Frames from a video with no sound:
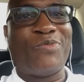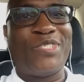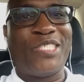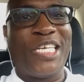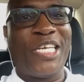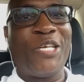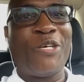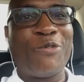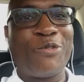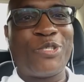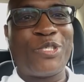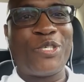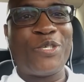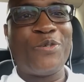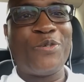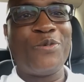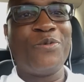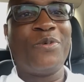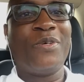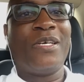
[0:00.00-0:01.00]
deals
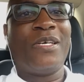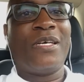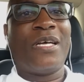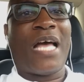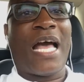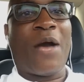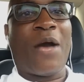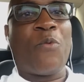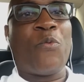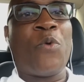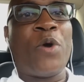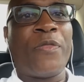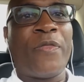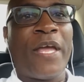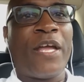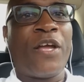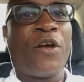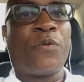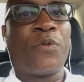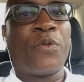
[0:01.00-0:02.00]
to, what
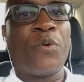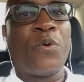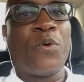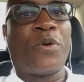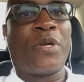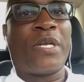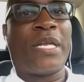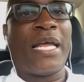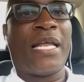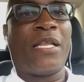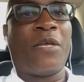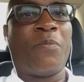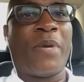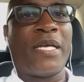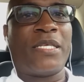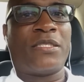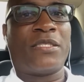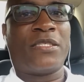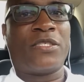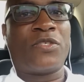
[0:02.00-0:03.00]
they go through on a daily
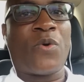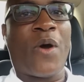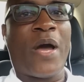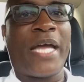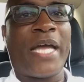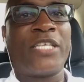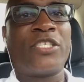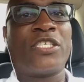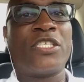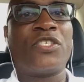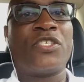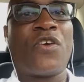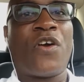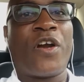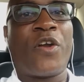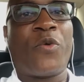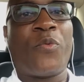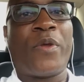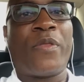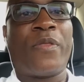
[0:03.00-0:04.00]
basis. So I actually
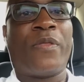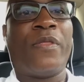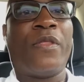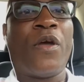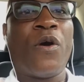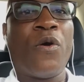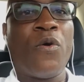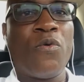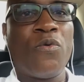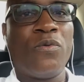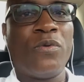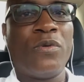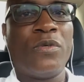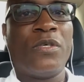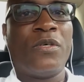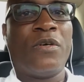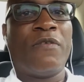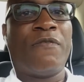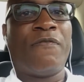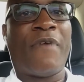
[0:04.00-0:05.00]
started with no
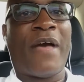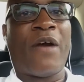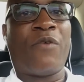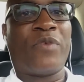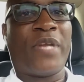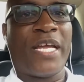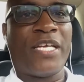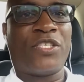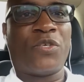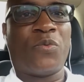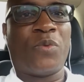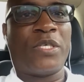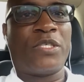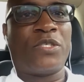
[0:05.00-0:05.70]
foundation